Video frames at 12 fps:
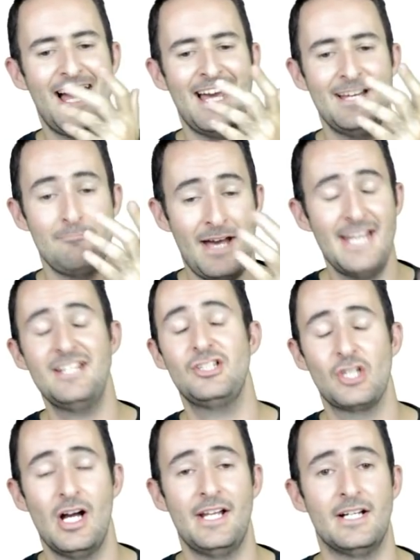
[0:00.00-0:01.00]
man in
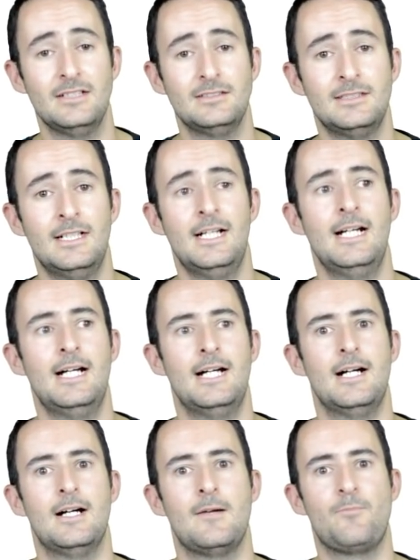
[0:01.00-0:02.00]
China
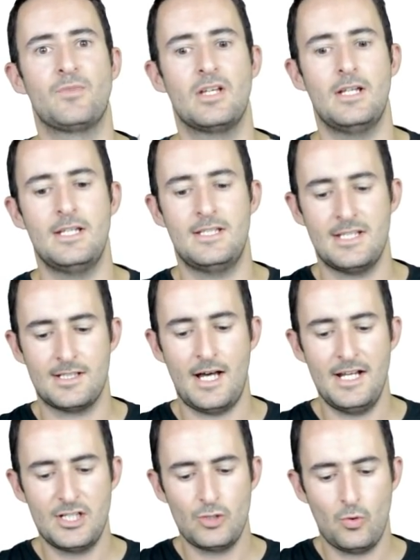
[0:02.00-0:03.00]

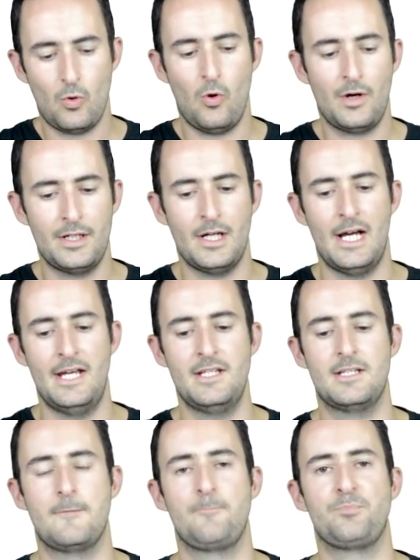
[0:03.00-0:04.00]
decided to
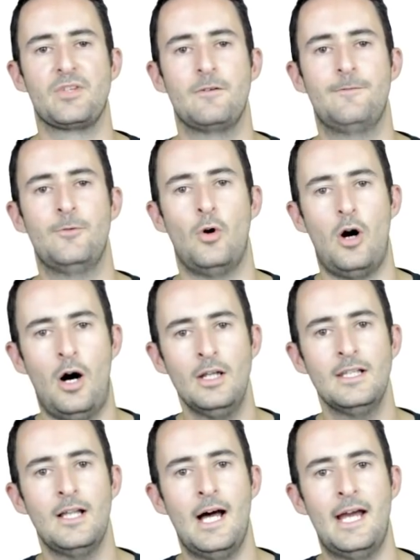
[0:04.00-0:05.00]
organize for
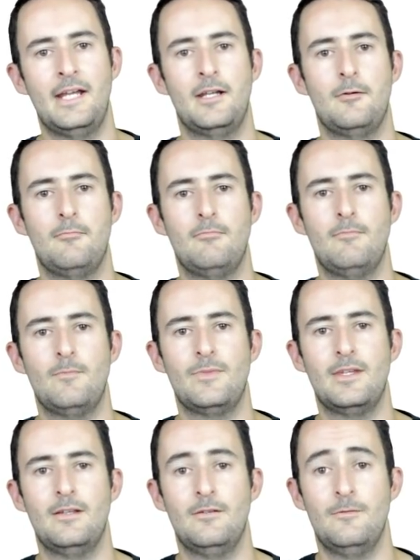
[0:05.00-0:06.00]
online
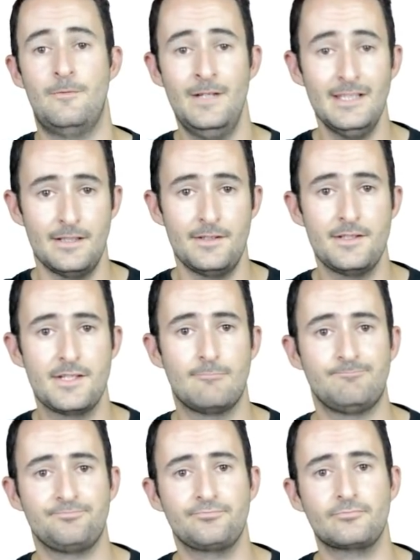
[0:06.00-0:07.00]

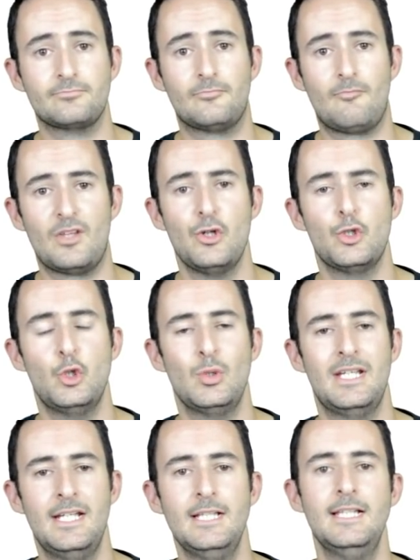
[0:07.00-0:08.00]
villains
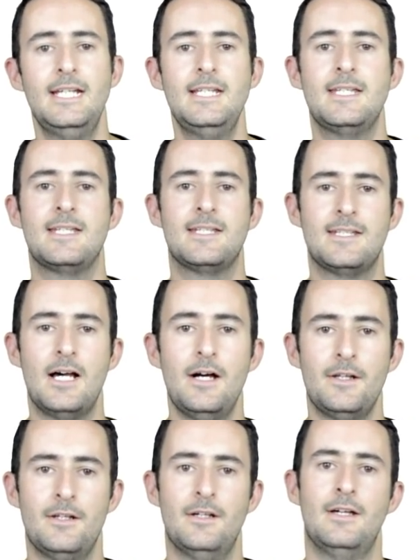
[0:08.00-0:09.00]
to kill his
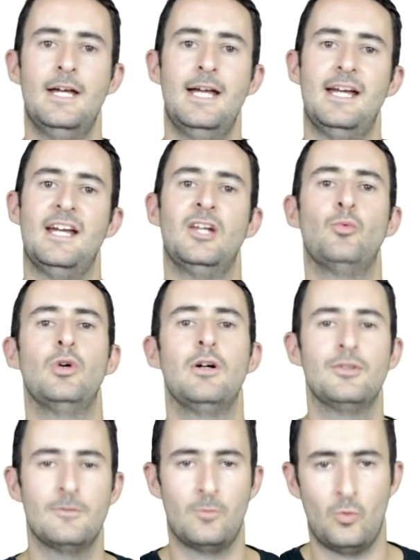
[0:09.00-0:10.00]
son in
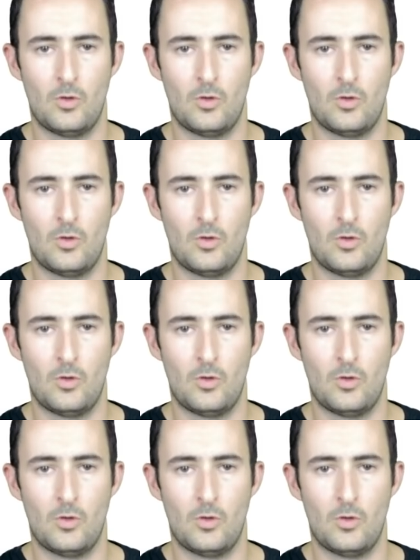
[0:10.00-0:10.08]
World of